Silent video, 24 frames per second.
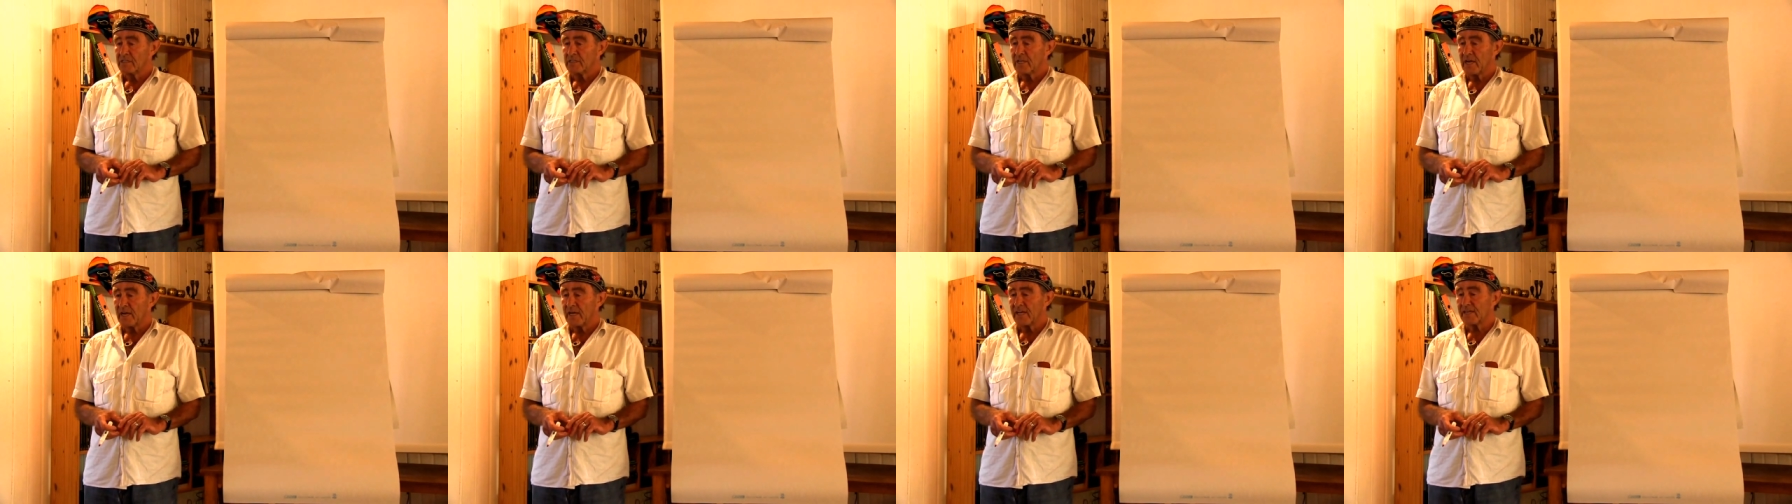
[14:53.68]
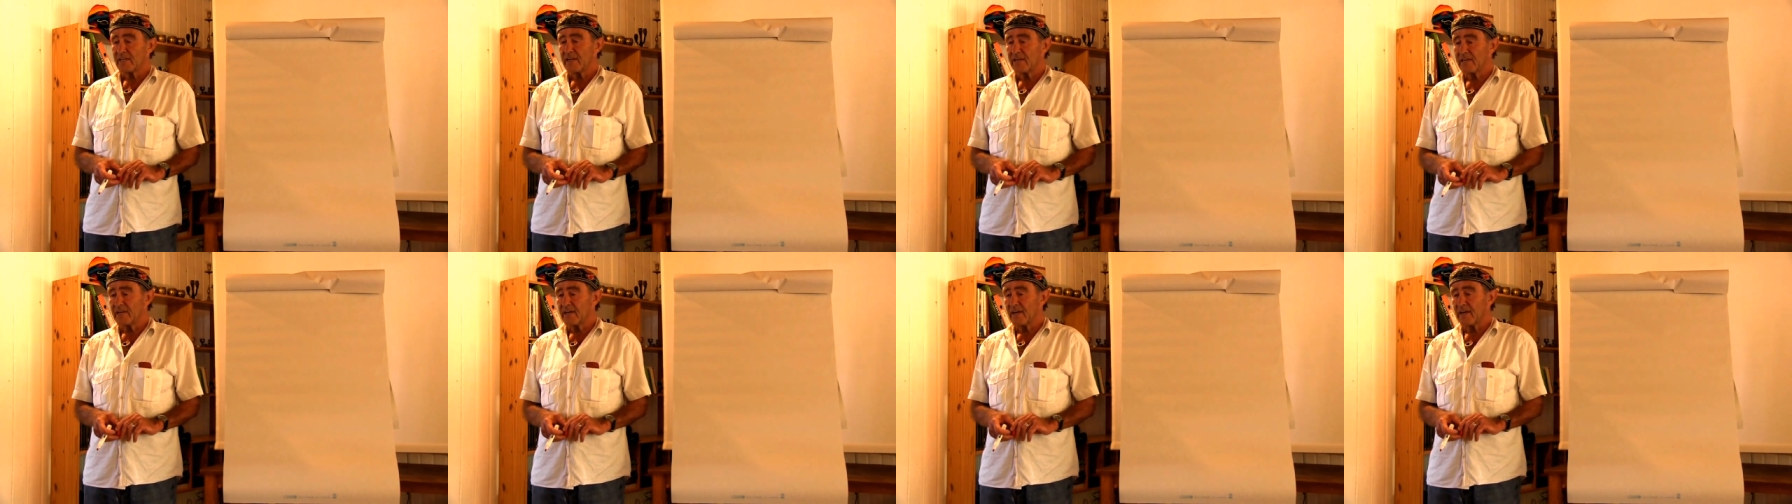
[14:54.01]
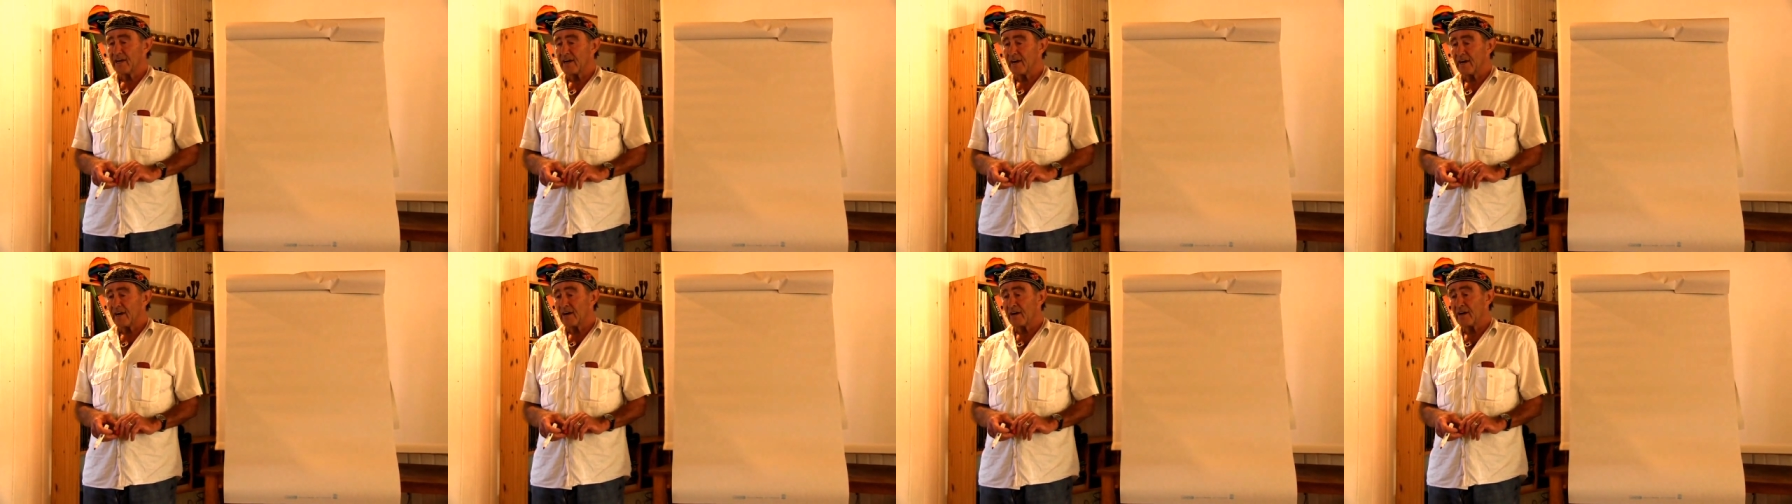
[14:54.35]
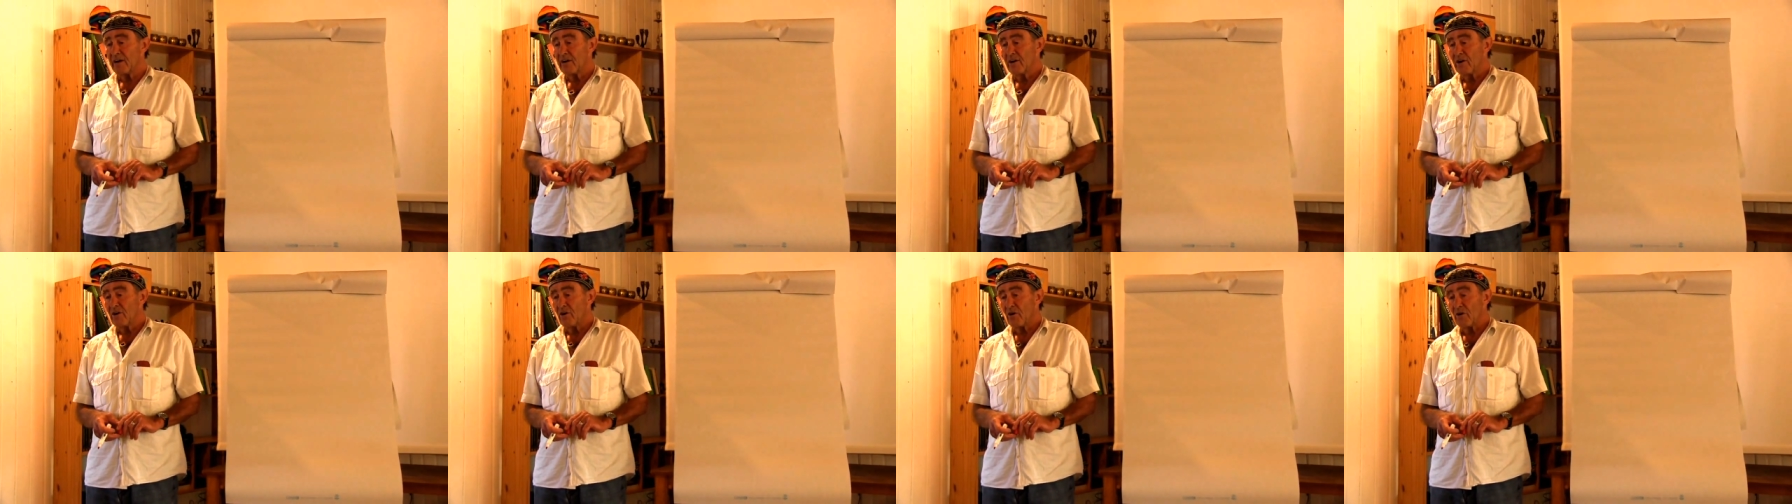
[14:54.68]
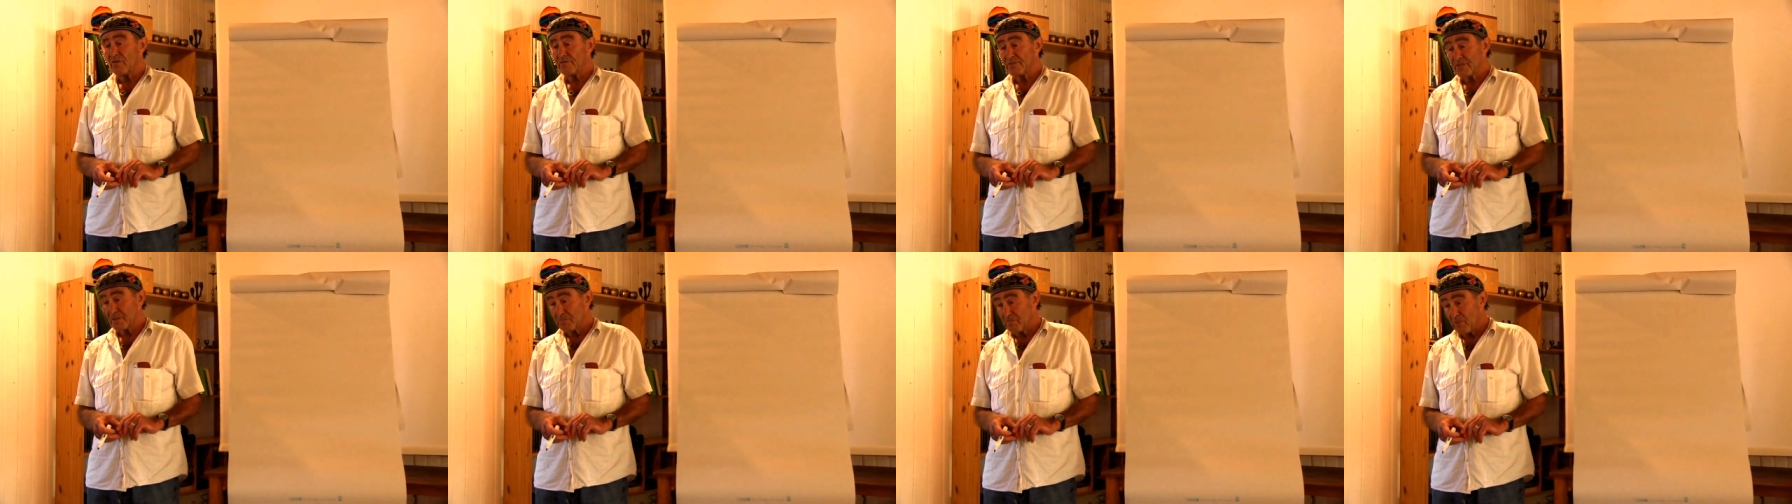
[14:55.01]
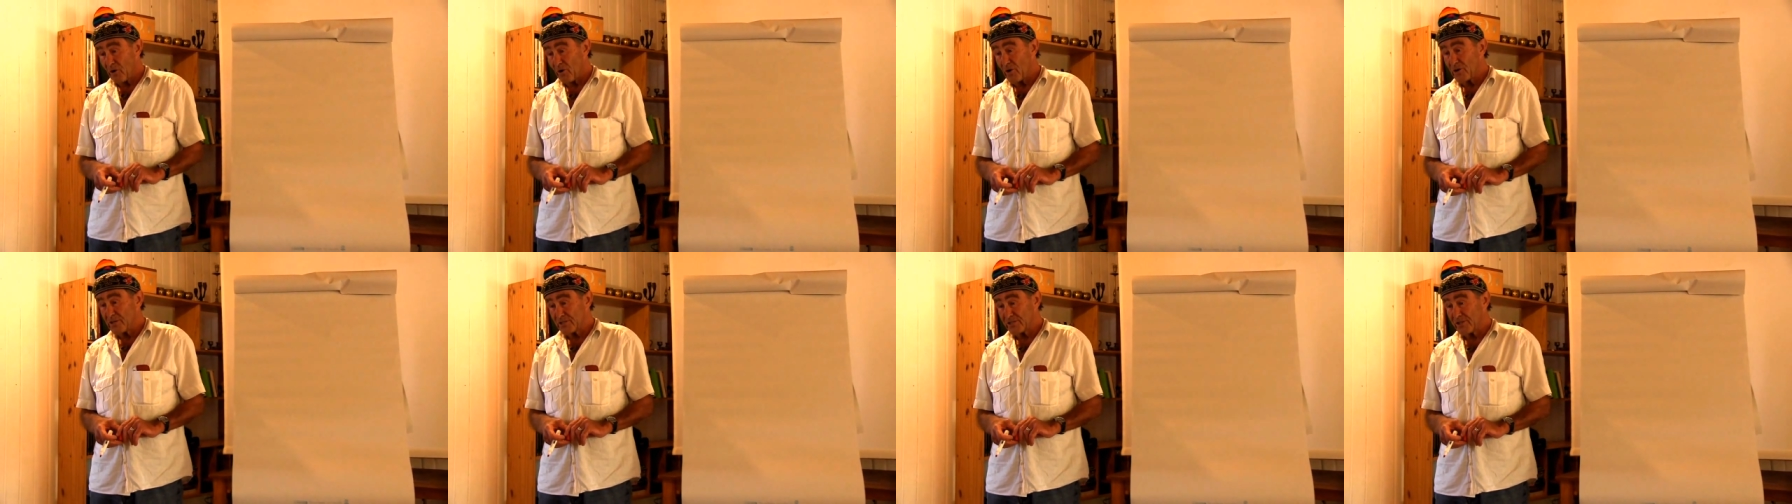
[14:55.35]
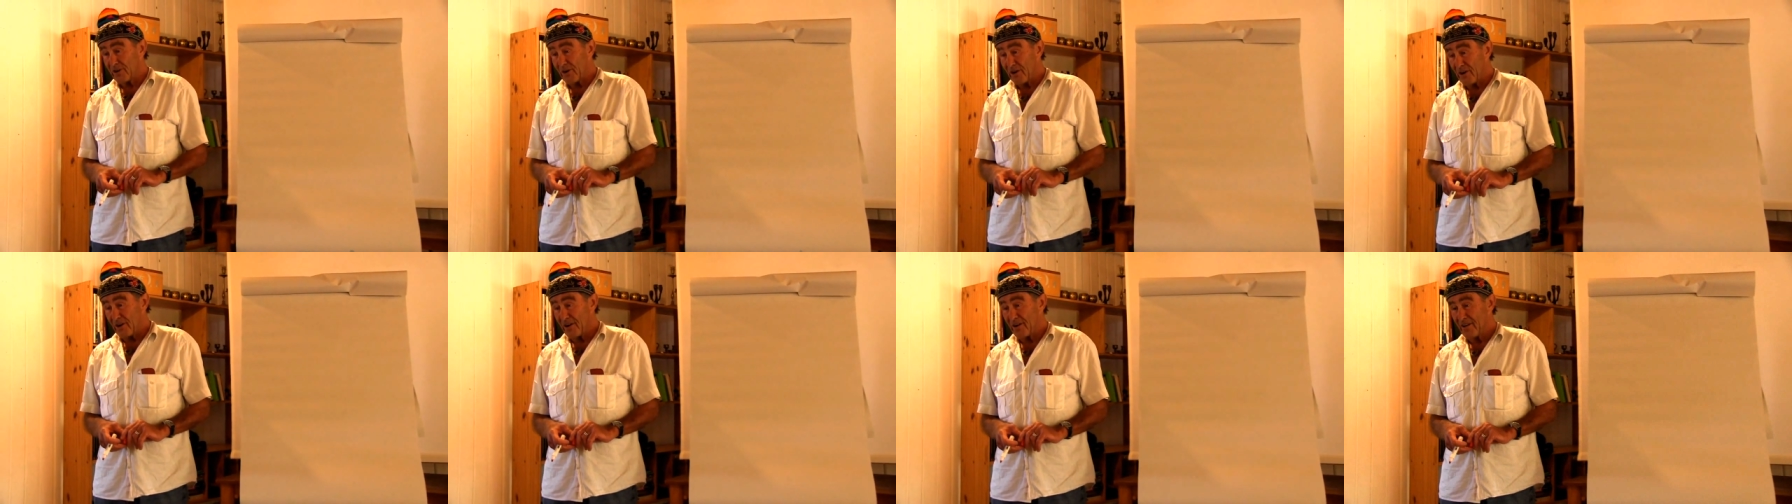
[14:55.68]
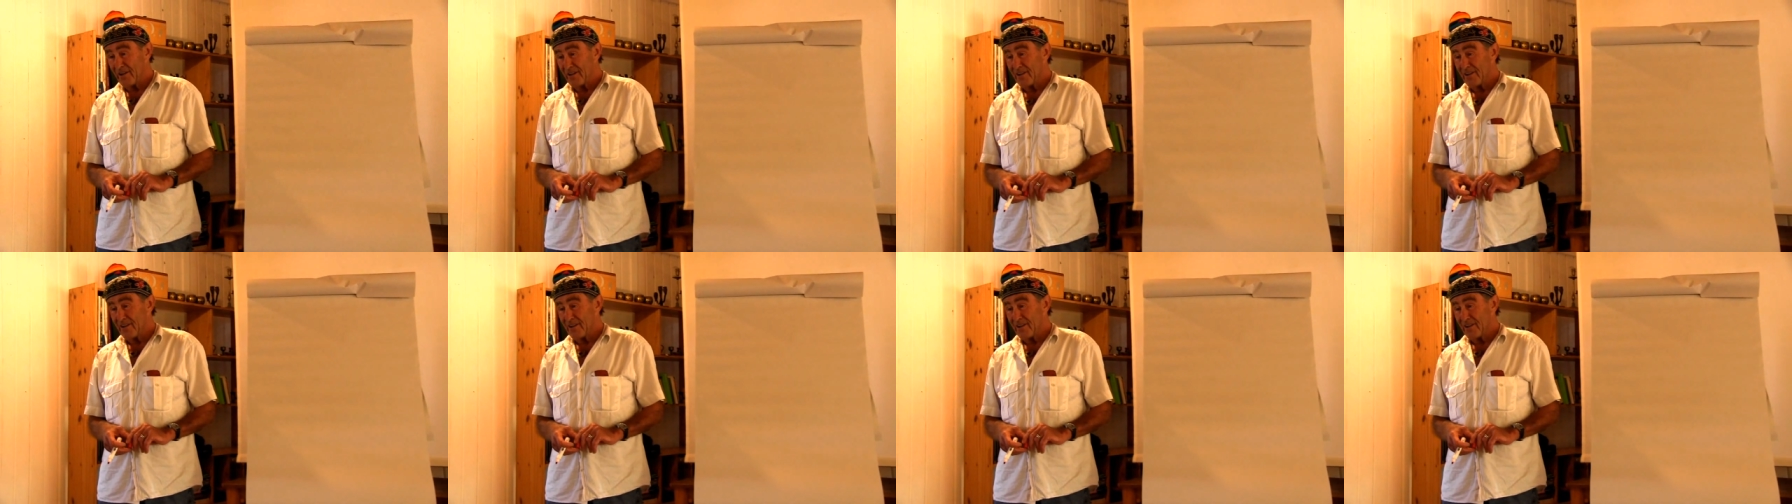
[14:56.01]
taking care of the moisture